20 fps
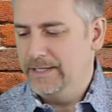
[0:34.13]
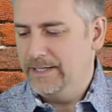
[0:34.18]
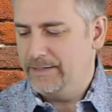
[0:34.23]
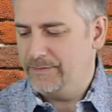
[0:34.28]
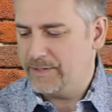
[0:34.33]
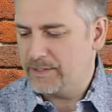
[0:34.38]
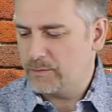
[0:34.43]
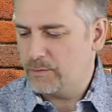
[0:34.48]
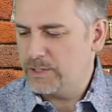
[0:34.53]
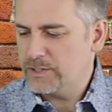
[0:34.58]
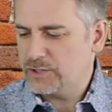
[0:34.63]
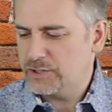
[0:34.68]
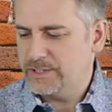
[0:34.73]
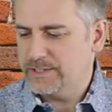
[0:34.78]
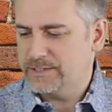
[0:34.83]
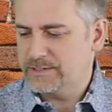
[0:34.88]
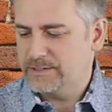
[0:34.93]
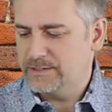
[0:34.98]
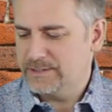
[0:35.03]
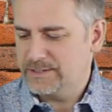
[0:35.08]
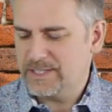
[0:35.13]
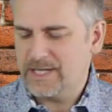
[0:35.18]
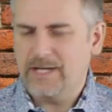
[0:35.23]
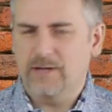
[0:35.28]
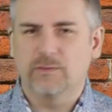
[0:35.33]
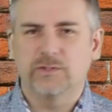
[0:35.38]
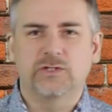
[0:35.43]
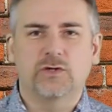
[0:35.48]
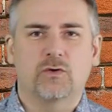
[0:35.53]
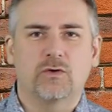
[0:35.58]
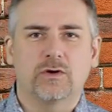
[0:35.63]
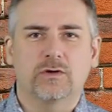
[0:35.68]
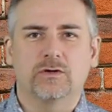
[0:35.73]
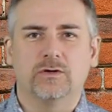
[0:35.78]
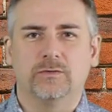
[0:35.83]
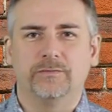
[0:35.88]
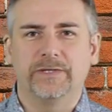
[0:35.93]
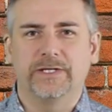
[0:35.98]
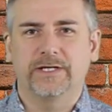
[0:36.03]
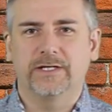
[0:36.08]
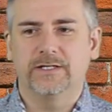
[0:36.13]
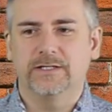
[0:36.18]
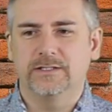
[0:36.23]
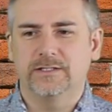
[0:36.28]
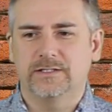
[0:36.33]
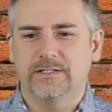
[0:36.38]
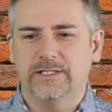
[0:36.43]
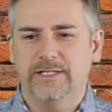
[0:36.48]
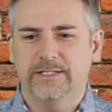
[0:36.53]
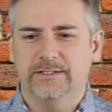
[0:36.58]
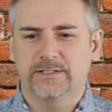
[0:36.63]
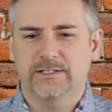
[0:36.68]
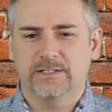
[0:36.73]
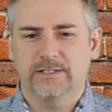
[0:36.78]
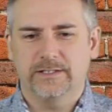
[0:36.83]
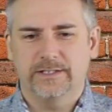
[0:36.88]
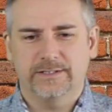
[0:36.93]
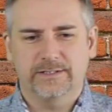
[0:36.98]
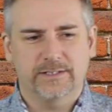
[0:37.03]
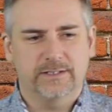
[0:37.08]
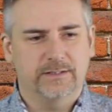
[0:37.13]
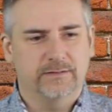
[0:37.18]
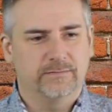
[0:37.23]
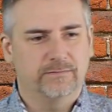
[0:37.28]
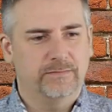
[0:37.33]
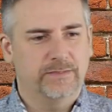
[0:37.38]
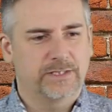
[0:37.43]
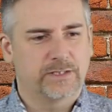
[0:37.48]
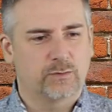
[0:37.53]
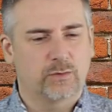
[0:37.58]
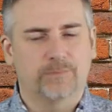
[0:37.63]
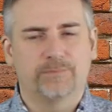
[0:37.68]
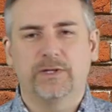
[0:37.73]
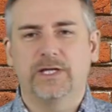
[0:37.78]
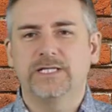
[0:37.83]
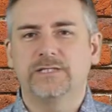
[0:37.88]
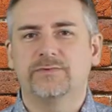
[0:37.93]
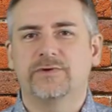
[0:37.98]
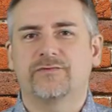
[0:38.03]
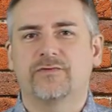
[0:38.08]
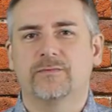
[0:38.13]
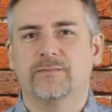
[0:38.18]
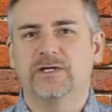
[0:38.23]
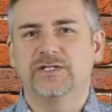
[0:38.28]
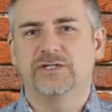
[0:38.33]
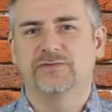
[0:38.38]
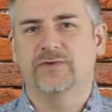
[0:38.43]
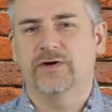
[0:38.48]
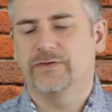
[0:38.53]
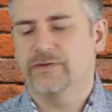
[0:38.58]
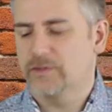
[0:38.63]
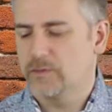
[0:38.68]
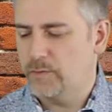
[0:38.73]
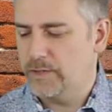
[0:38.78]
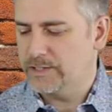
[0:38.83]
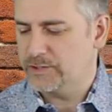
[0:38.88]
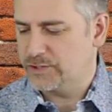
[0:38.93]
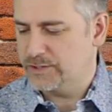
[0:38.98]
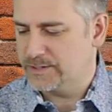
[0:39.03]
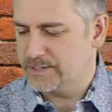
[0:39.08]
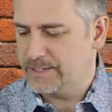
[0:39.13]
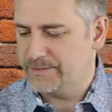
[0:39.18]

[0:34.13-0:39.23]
And that question is kind of rhetorical because it's a replacement for a bunch of other questions.